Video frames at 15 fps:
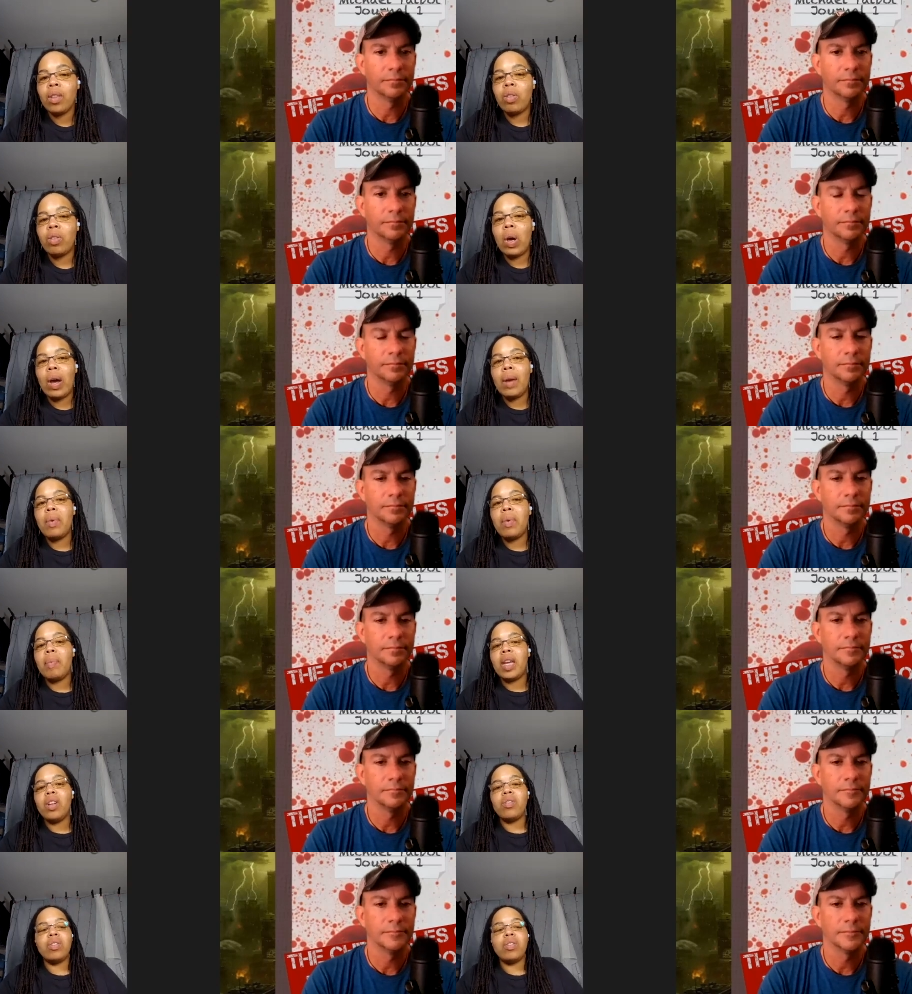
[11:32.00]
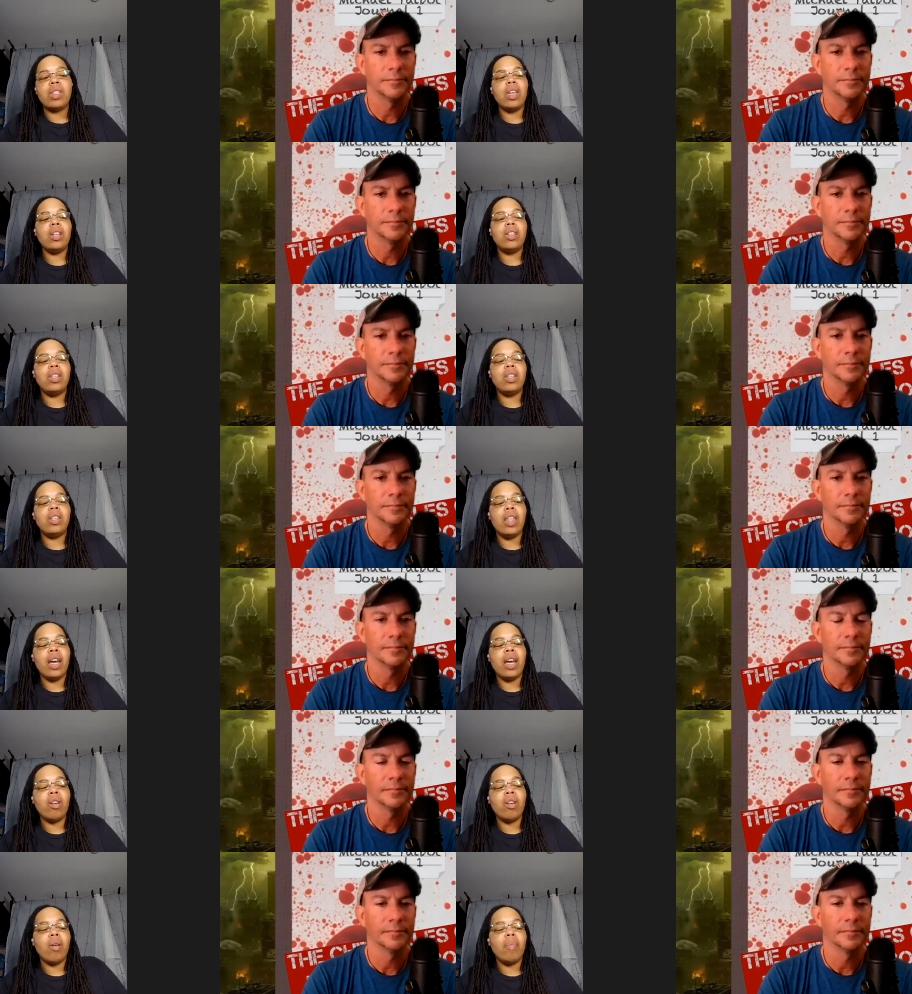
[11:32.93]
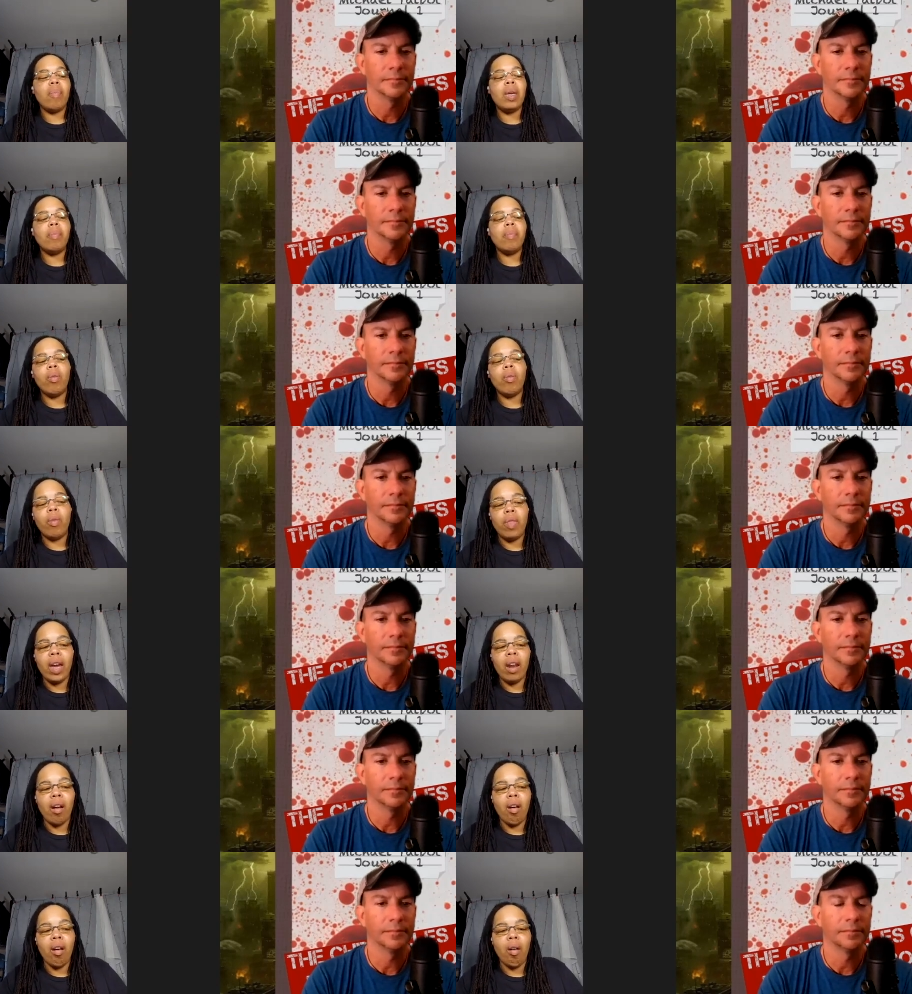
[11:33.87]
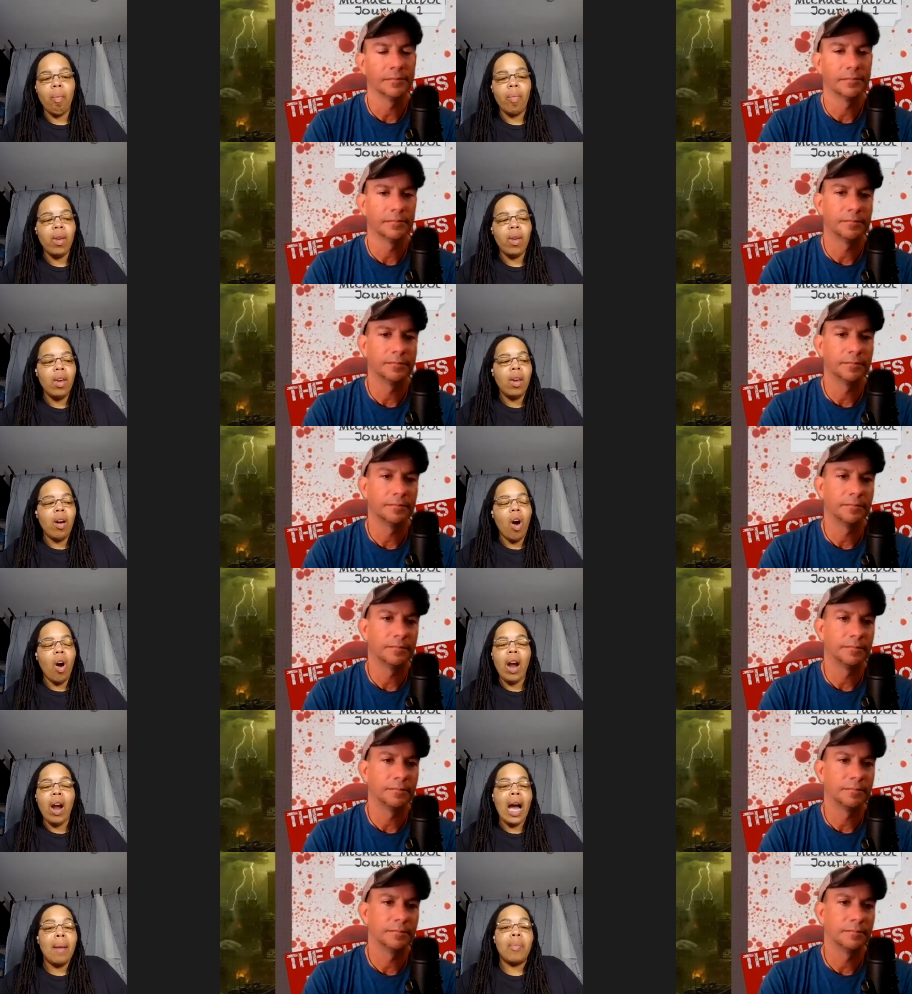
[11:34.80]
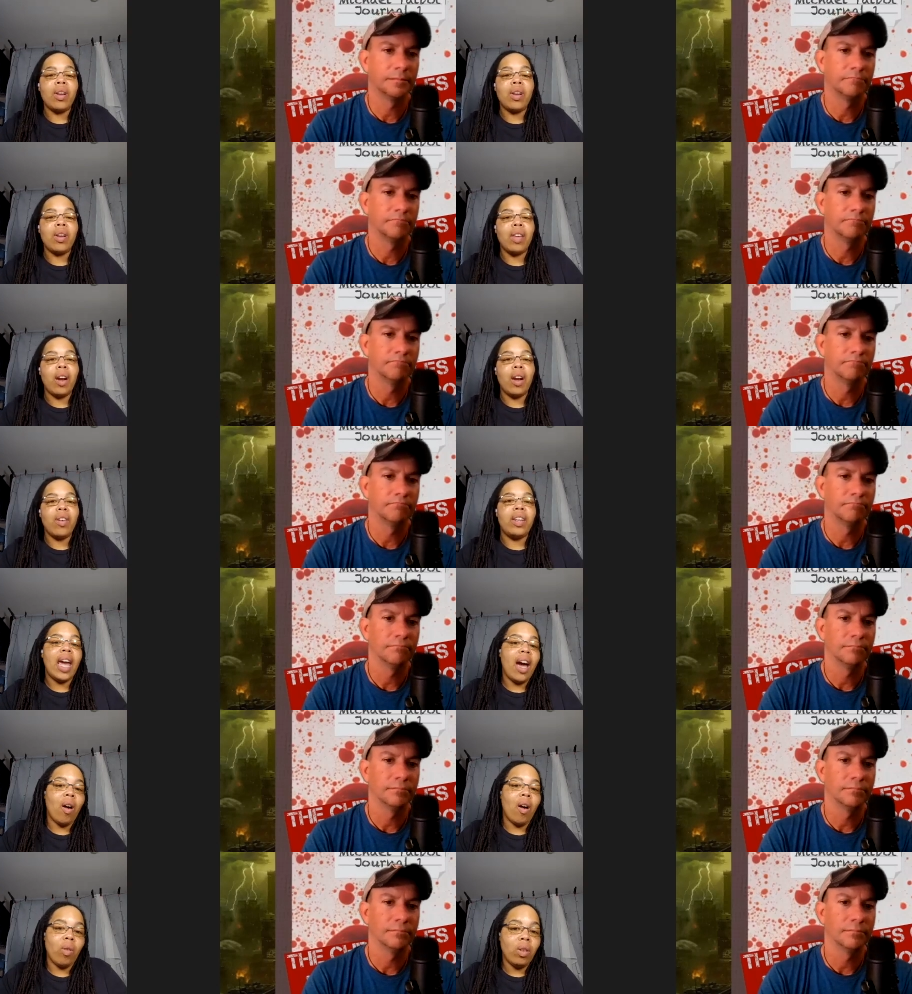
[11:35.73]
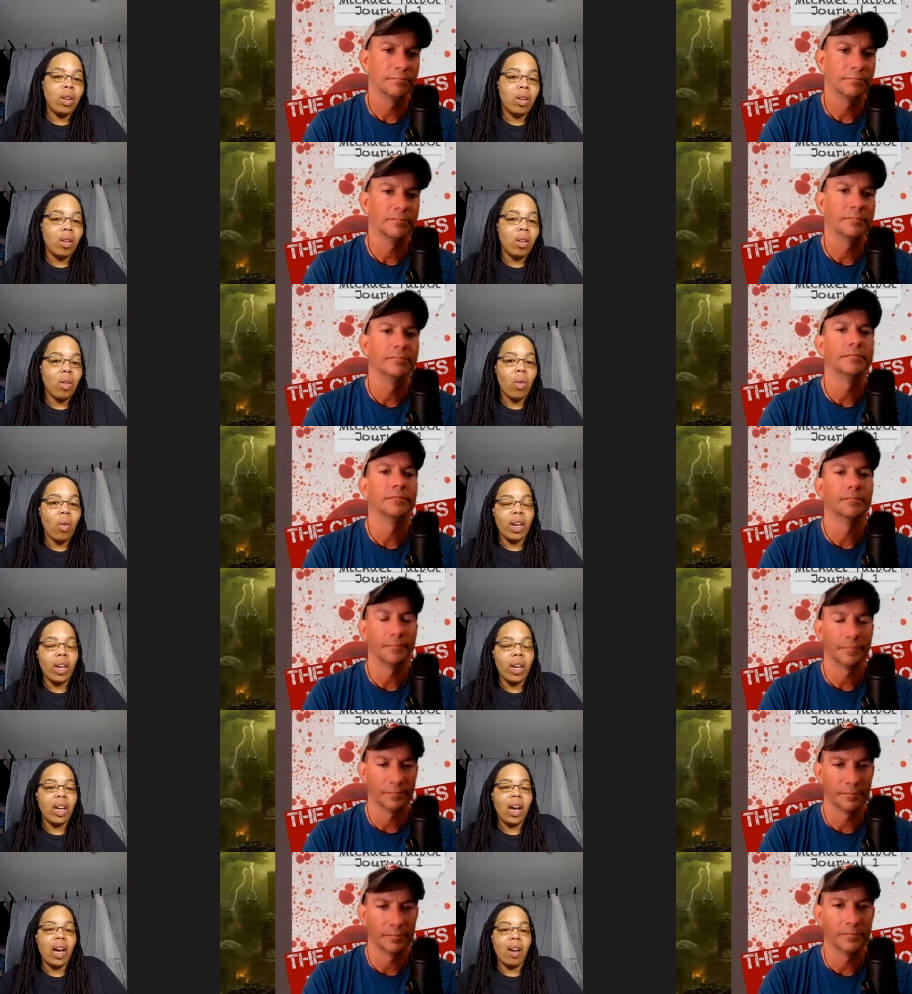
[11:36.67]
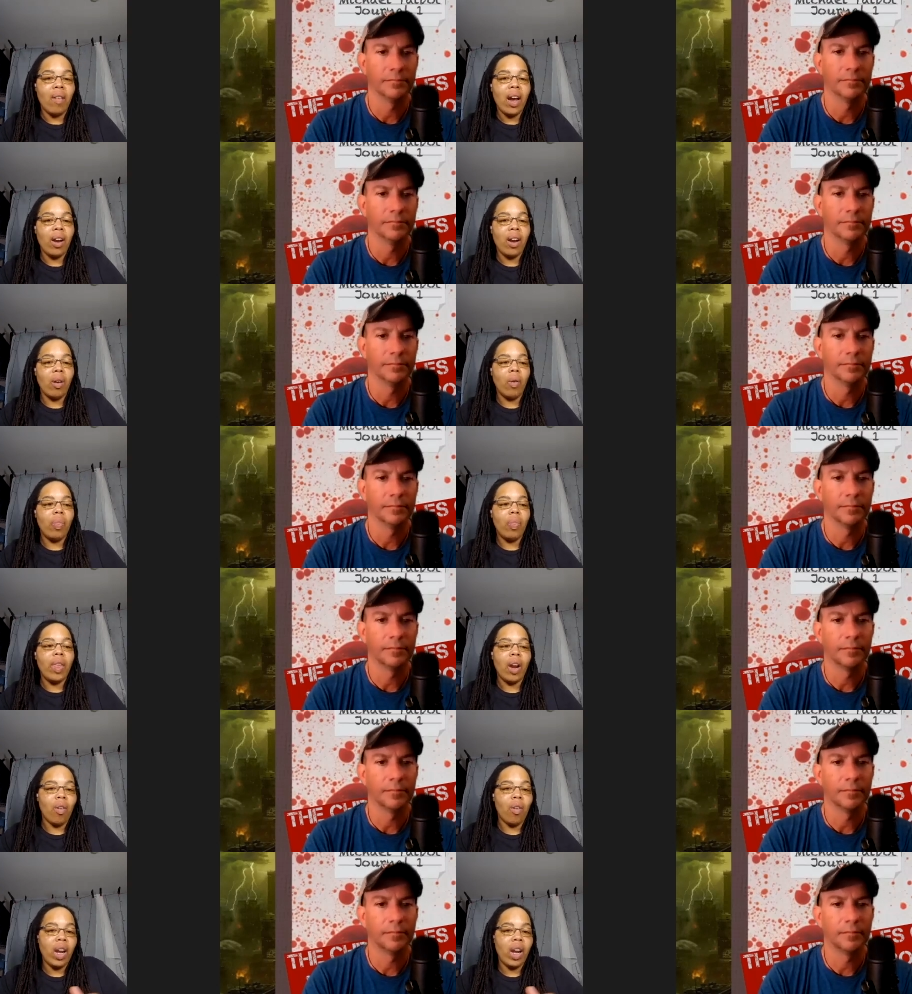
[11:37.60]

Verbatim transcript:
Speaker 1: So it would be interesting that there are people that um, are hybrids that are down on in Colorado that are